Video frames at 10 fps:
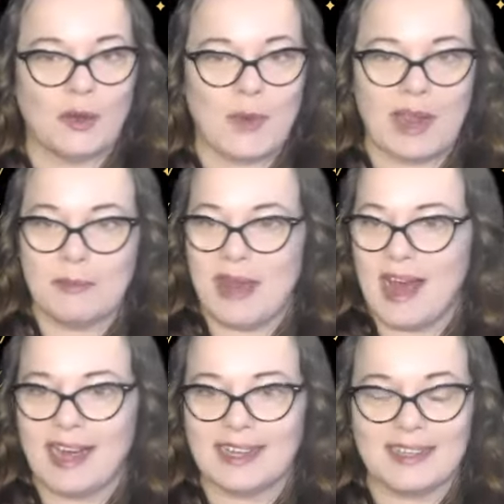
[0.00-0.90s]
way
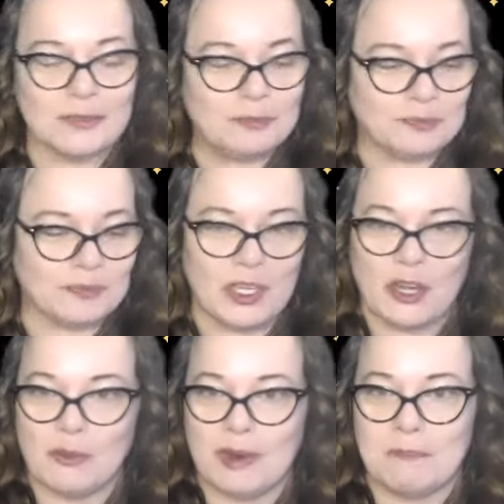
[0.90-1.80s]
back, you
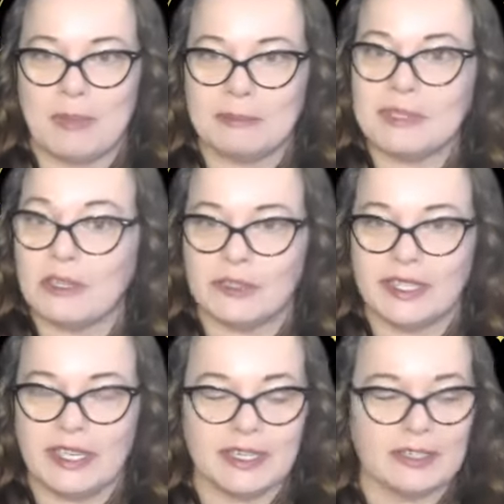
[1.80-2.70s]
know, in biblical
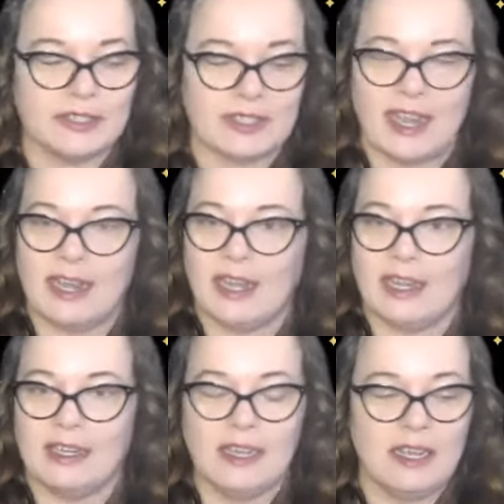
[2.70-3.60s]
years.
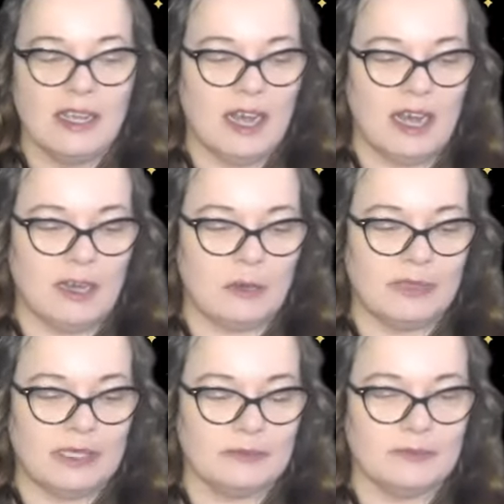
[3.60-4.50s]
And
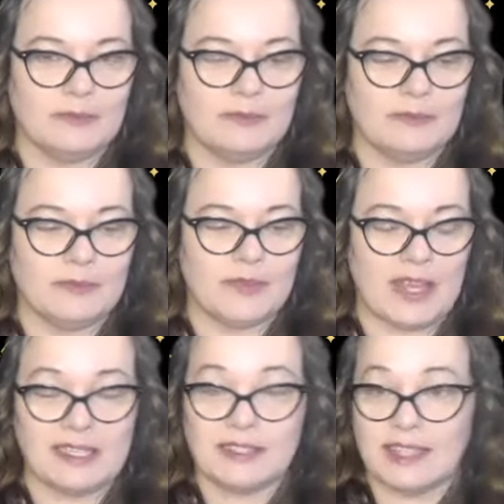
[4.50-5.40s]

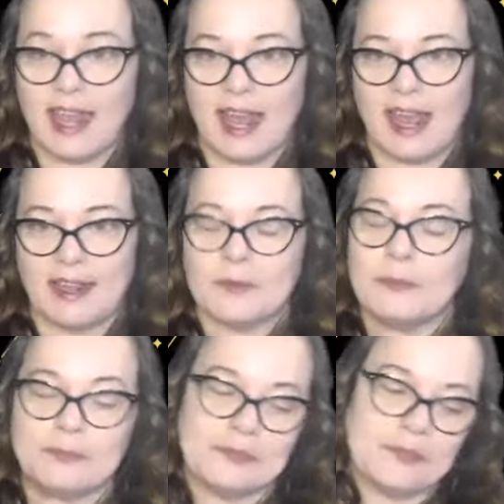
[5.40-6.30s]
they say
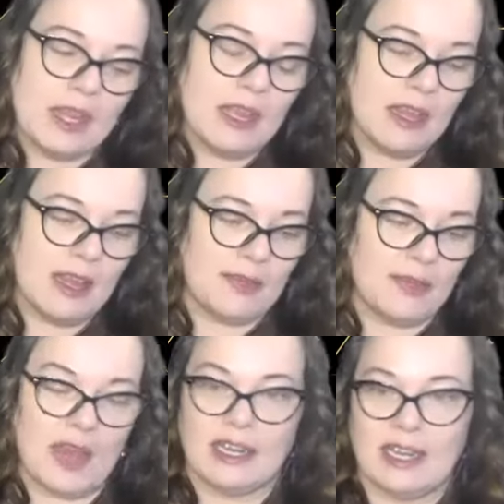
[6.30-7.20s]

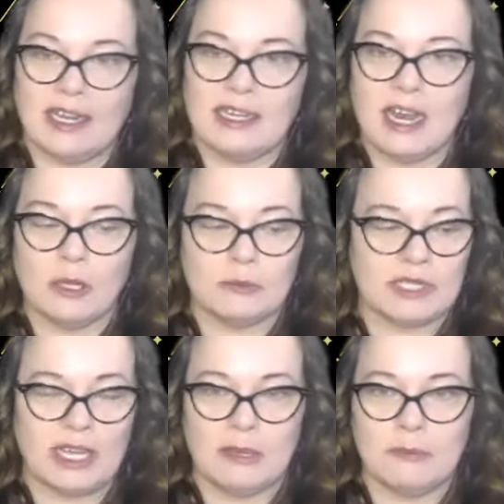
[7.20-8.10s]
that it helped
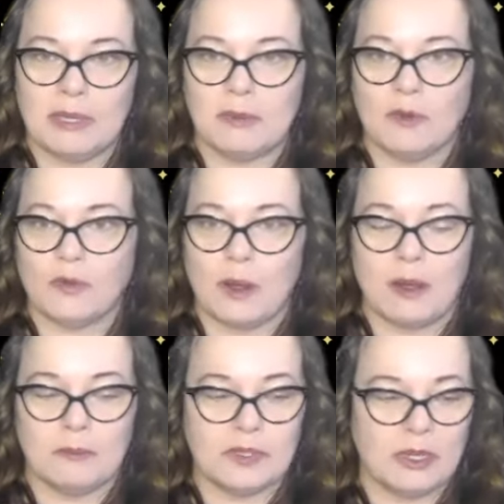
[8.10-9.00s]
keep people
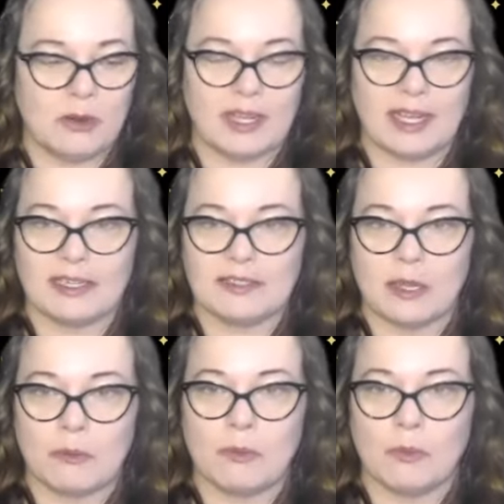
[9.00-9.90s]
from, you know, getting
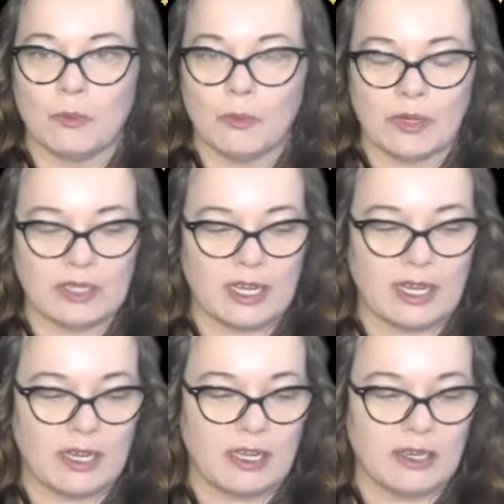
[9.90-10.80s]
some
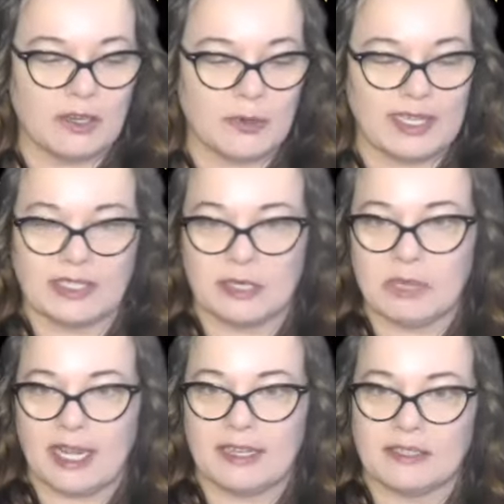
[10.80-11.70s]
really crazy
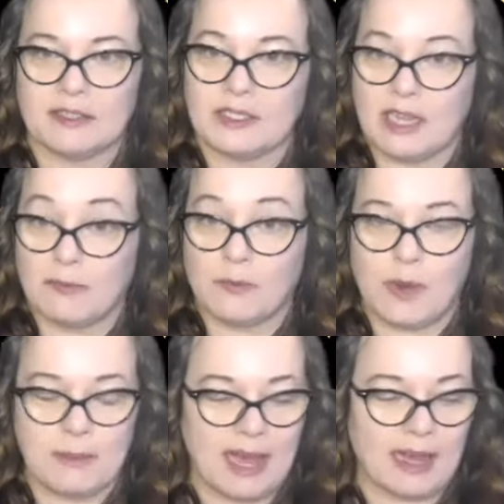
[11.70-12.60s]
plagues and stuff
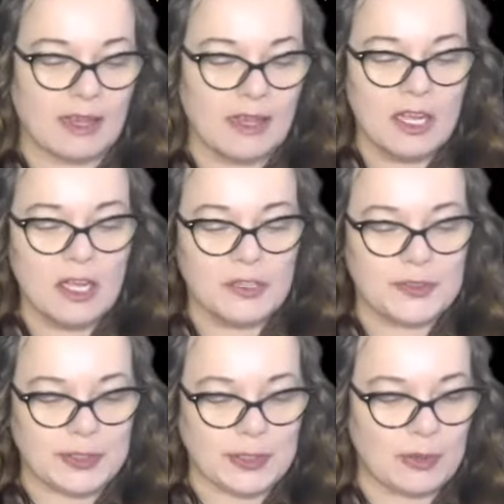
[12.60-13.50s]
way back.
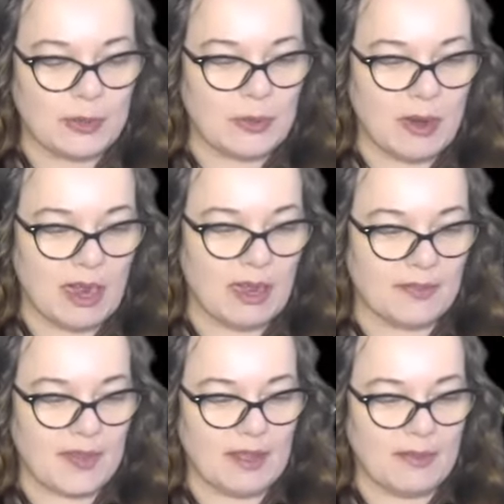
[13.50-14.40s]
So
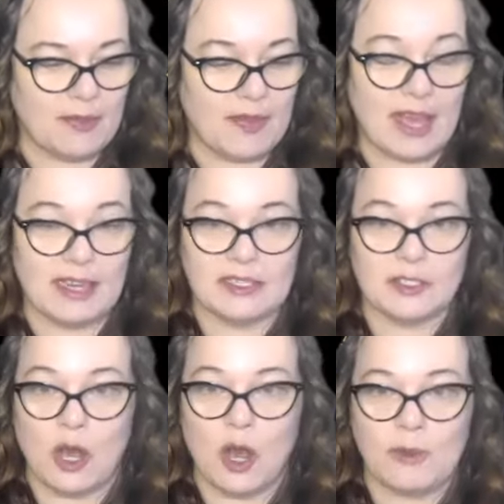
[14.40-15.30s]
that
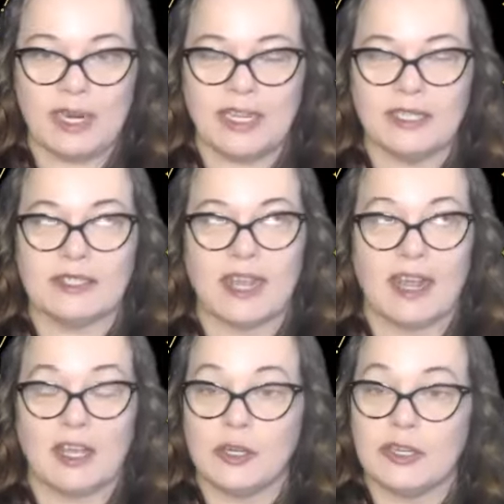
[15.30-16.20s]
is always
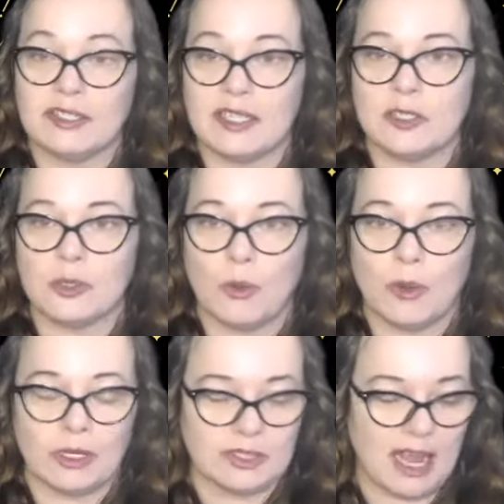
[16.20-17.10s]
a good essential
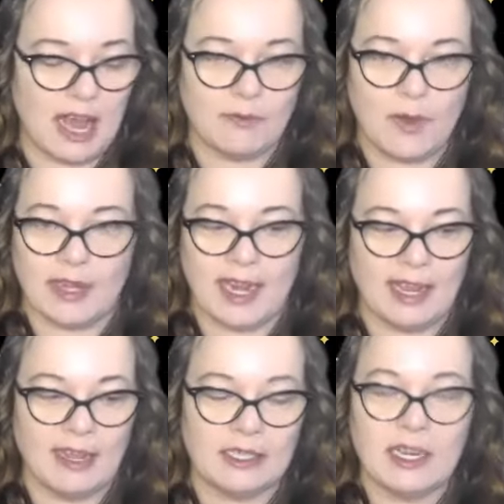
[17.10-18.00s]
oil to have on
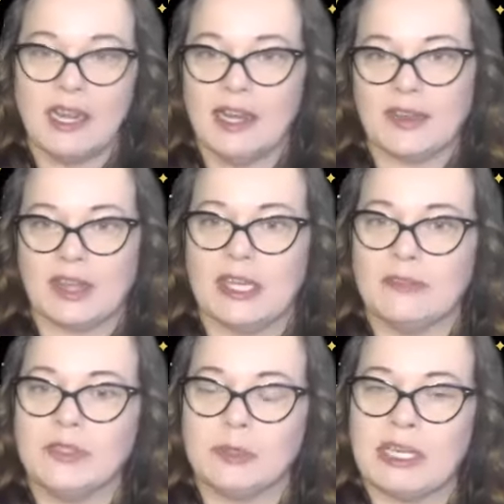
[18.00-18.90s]
hand,
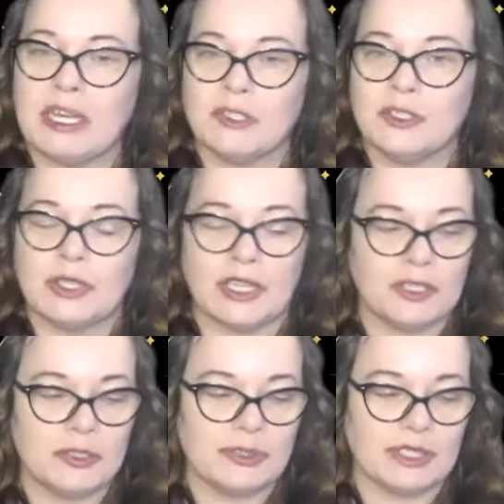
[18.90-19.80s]
Thieves, because you
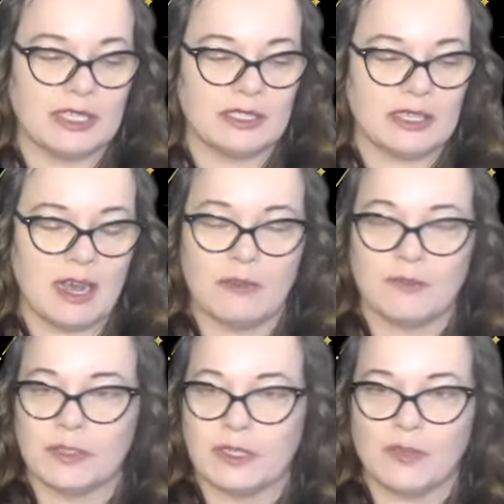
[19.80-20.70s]
can use it
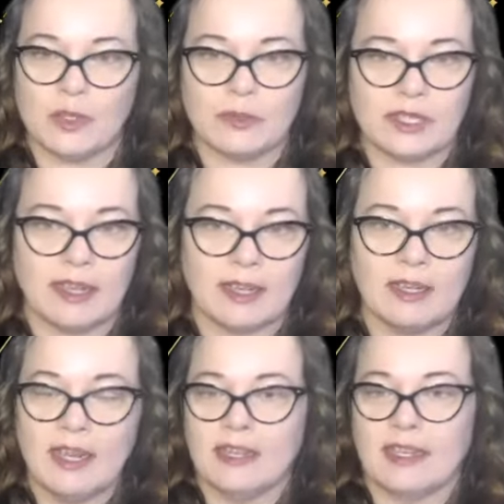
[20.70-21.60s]
for diffusing,
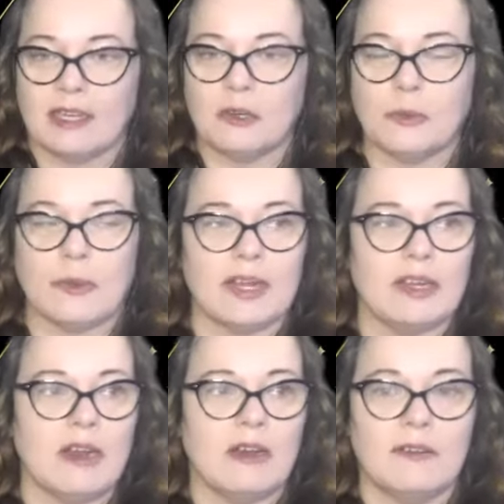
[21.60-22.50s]
getting
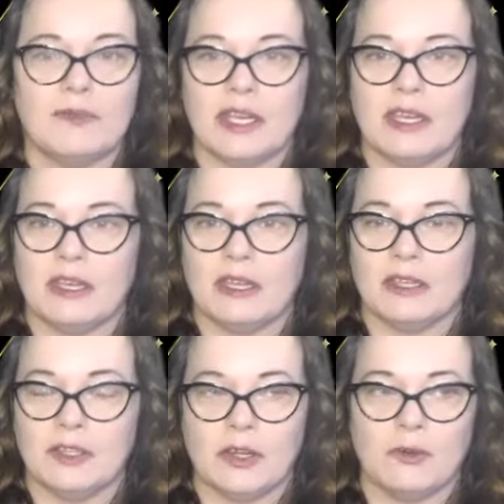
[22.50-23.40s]
rid of the,
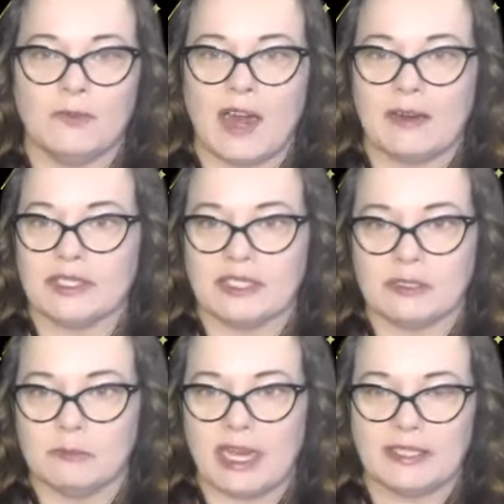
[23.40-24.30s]
you know,
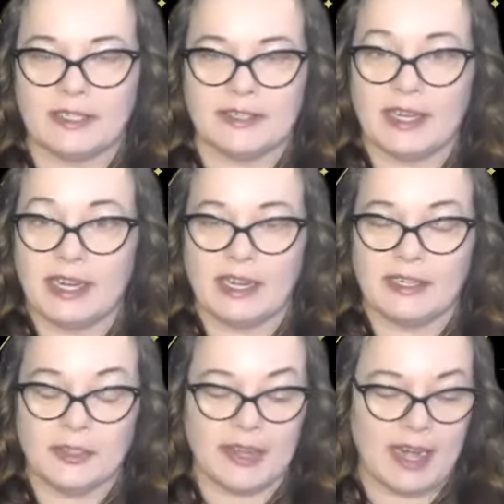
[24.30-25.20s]
viruses and bacteria
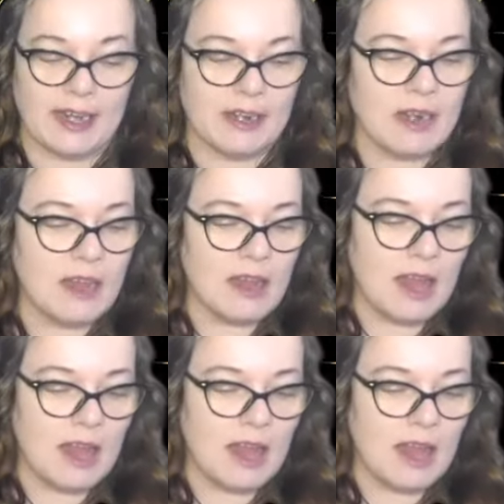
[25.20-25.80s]
in your air.